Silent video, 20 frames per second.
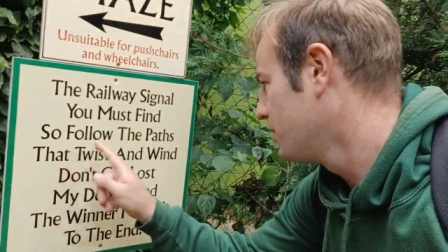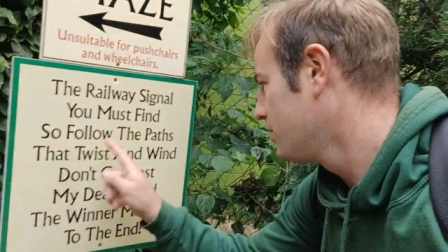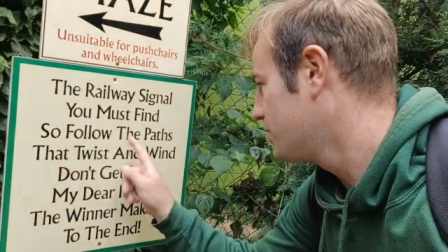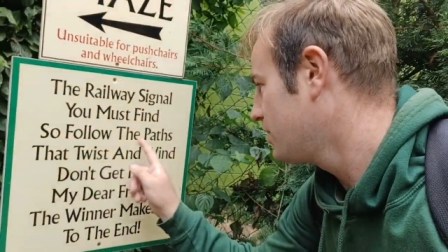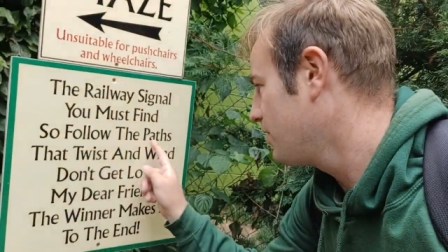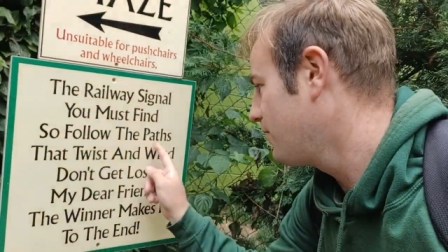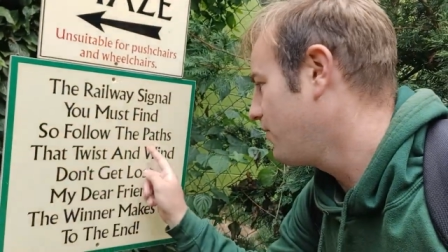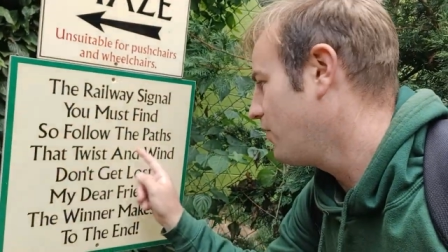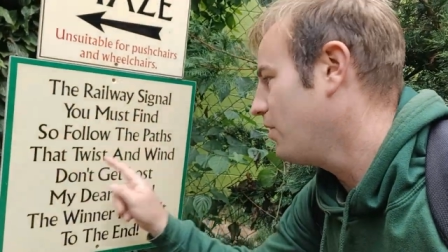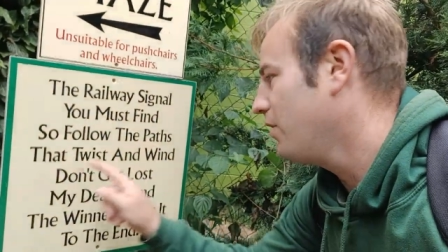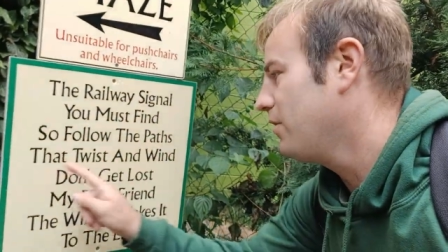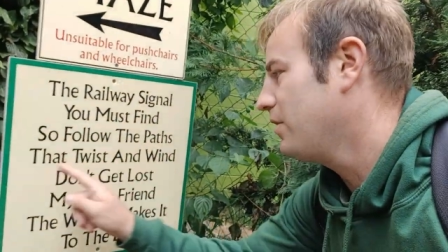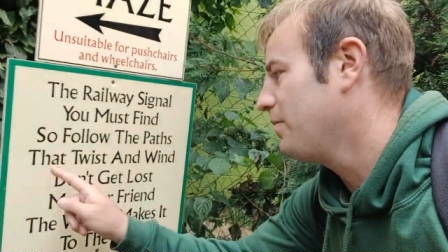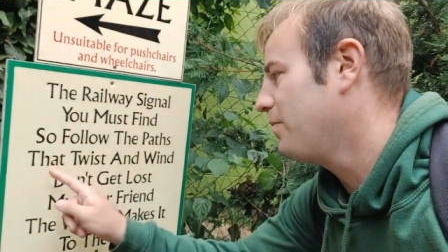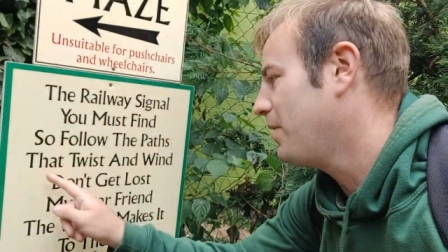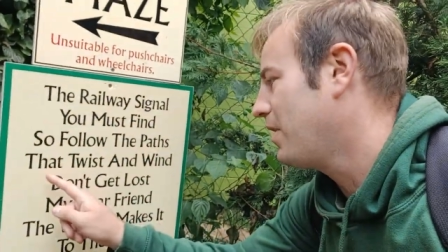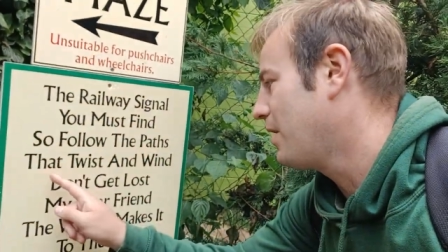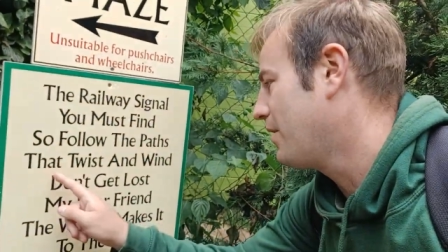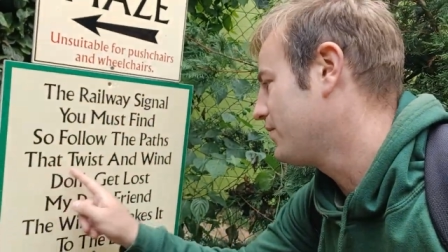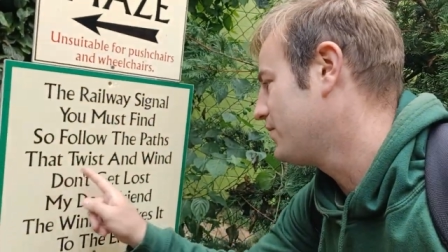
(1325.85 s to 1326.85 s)
so follow the
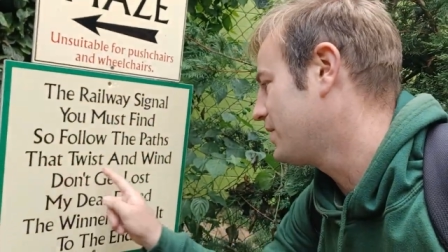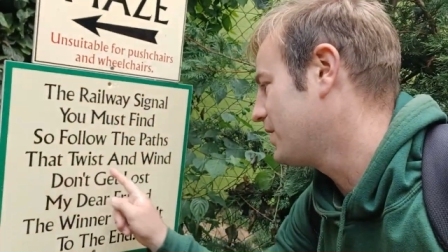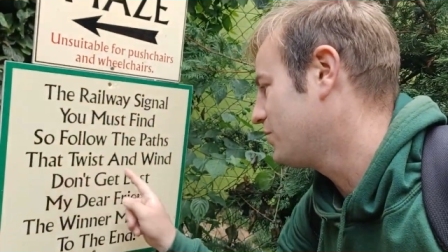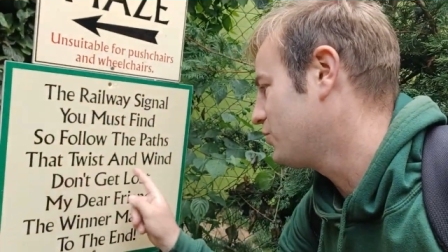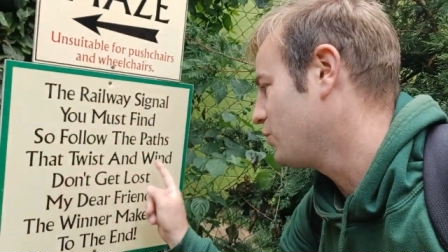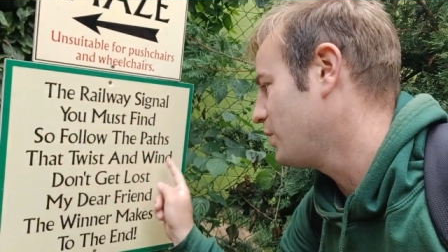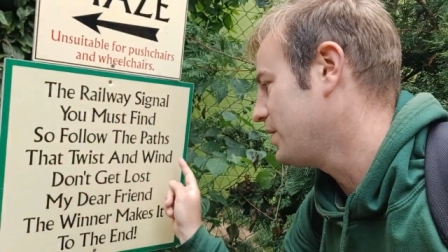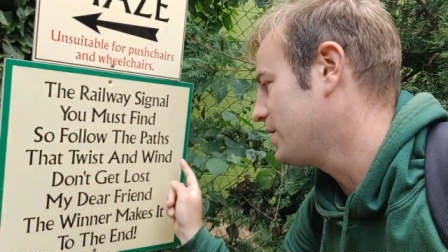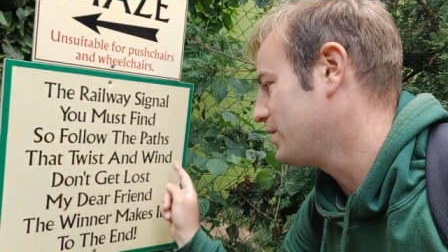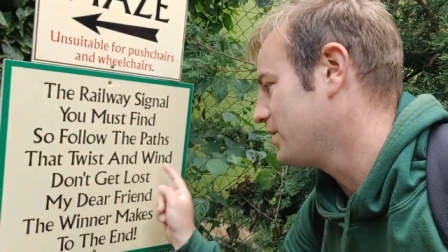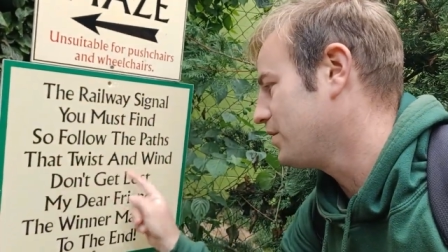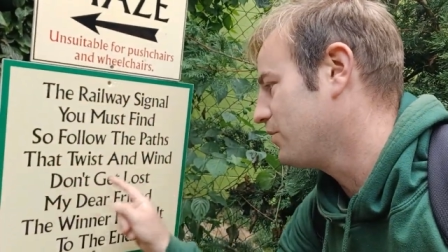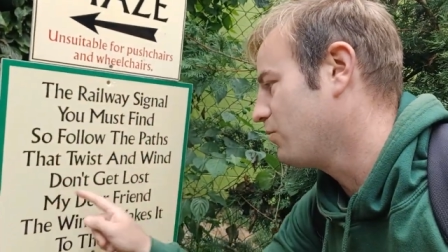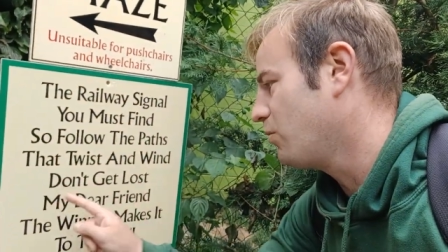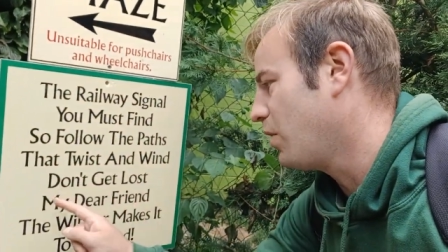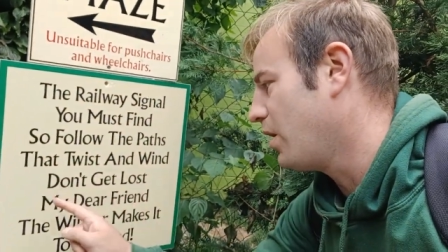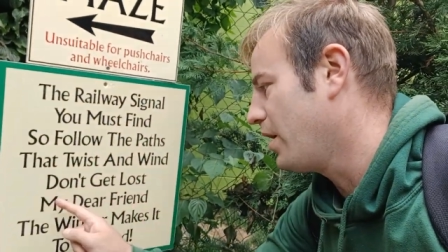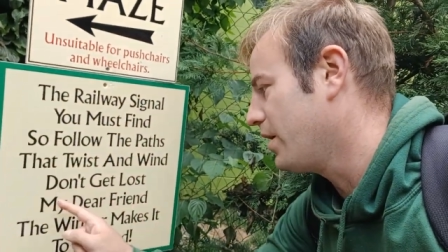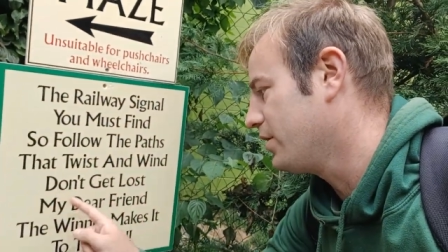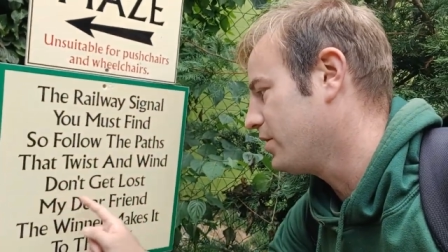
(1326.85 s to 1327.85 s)
paths that twist and
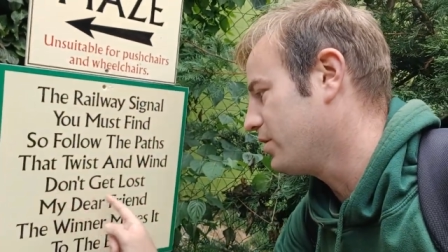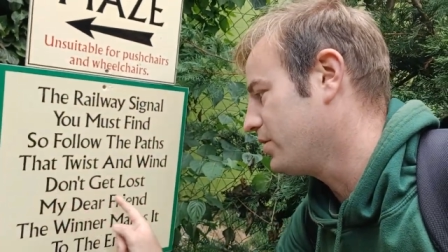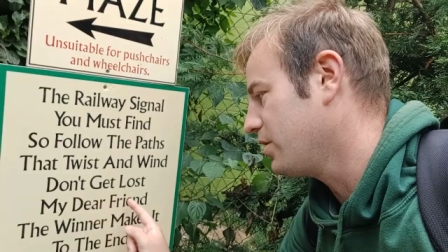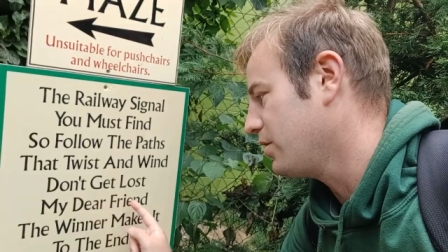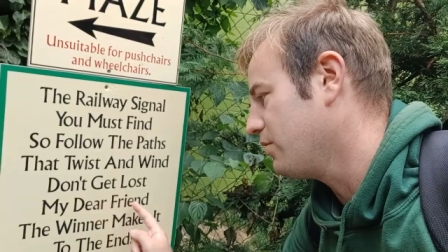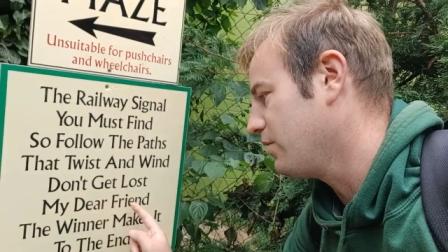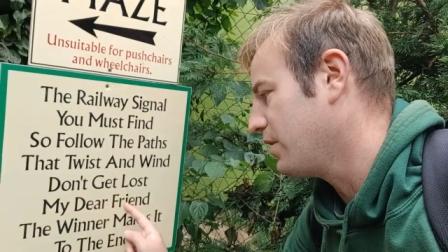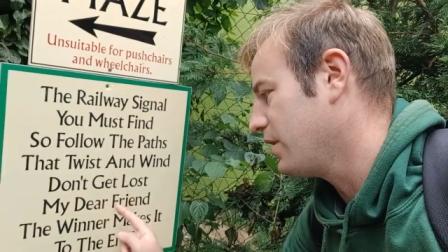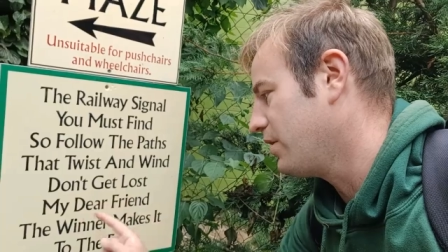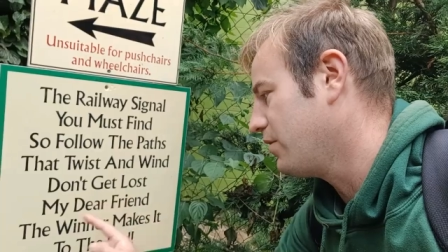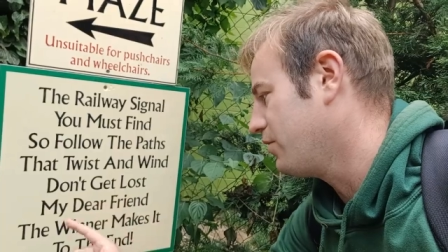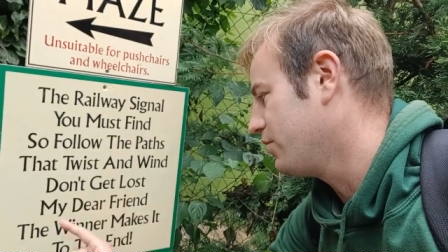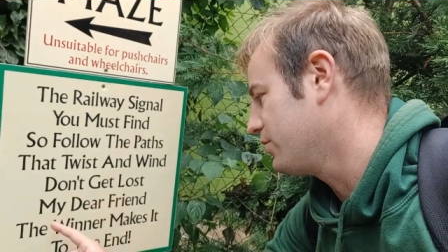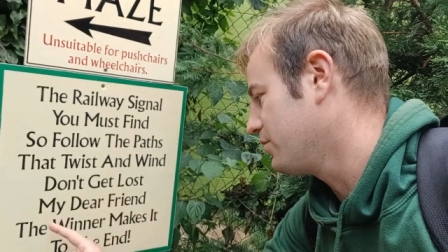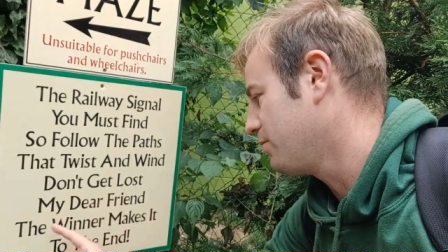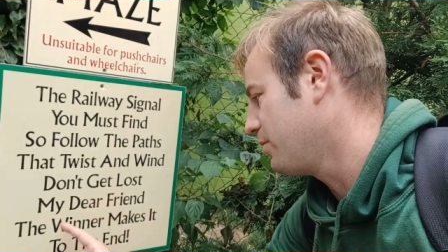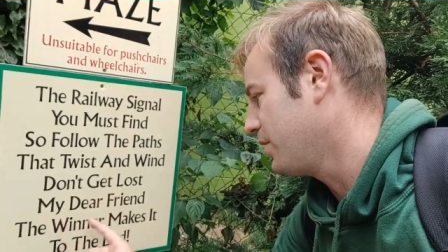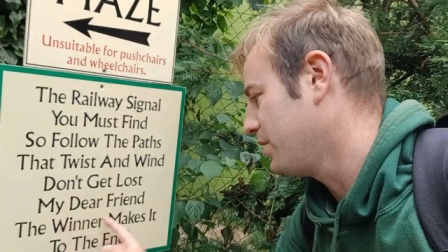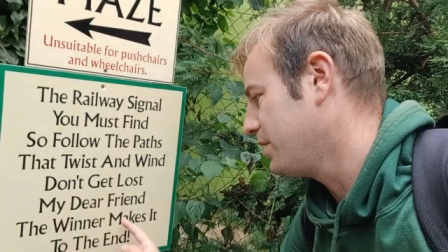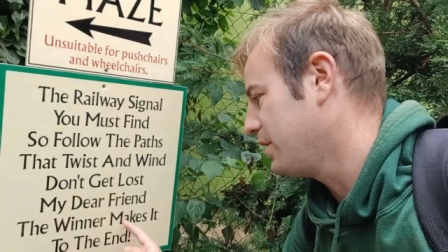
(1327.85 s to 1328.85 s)
wind and don't get
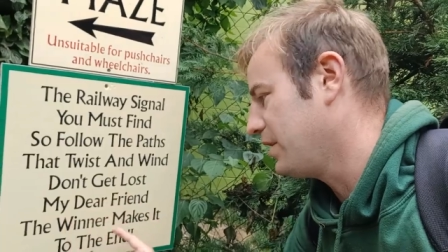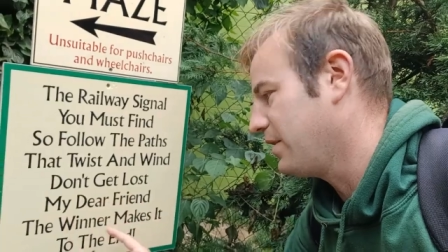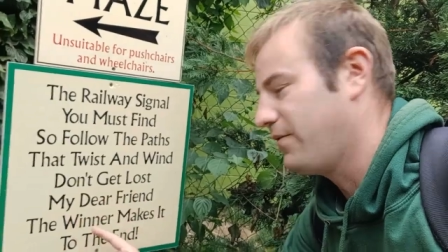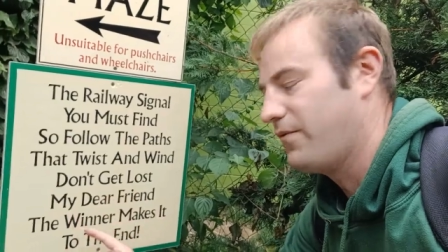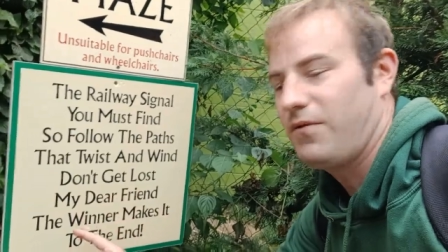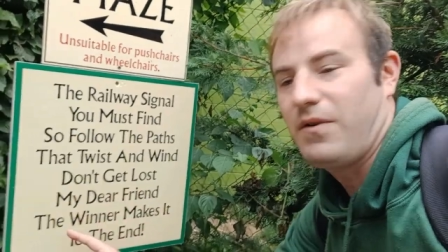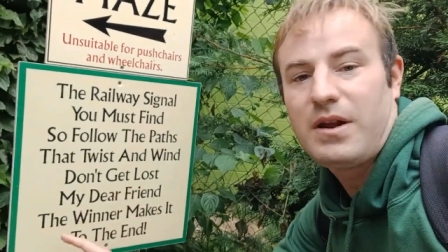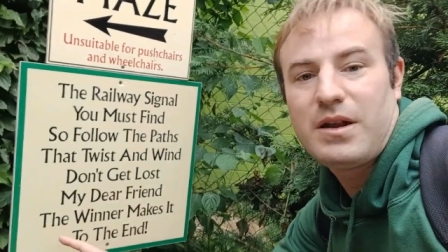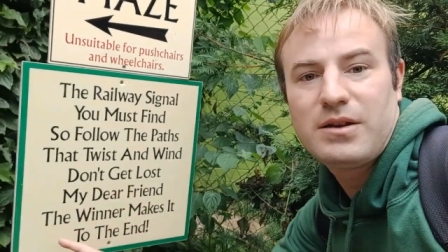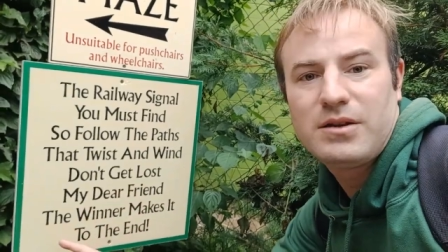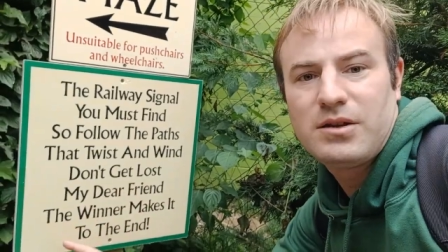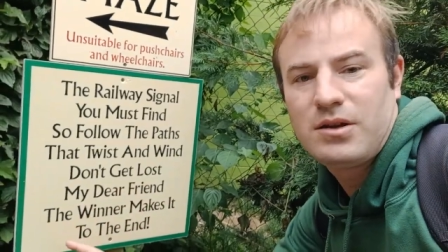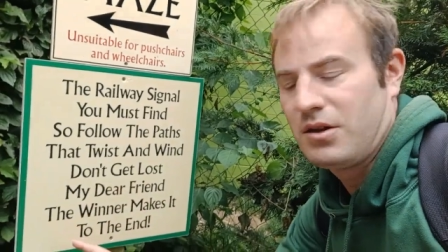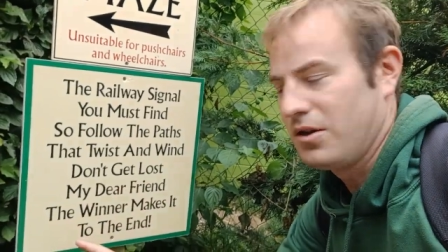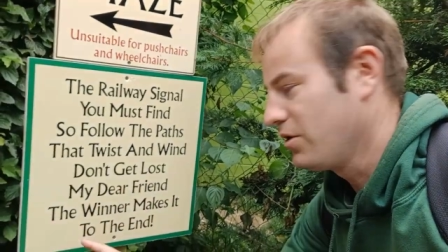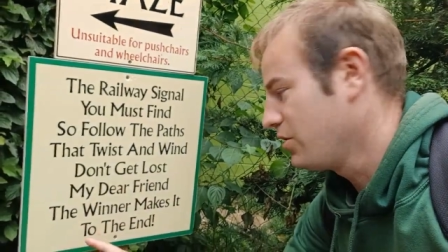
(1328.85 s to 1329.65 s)
lost, my dear friend.